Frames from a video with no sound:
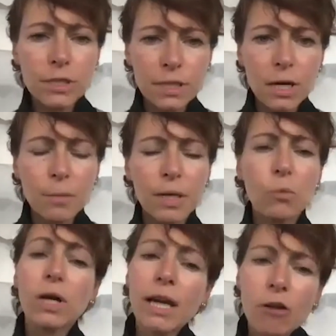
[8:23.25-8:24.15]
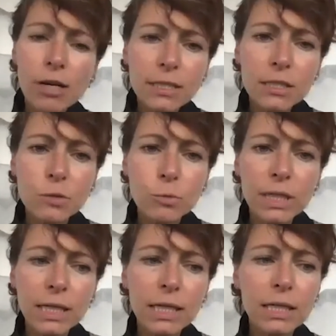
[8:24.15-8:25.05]
are coming, what characters we
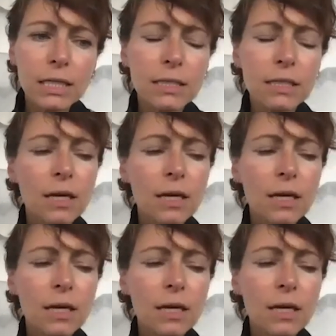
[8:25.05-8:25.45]
need,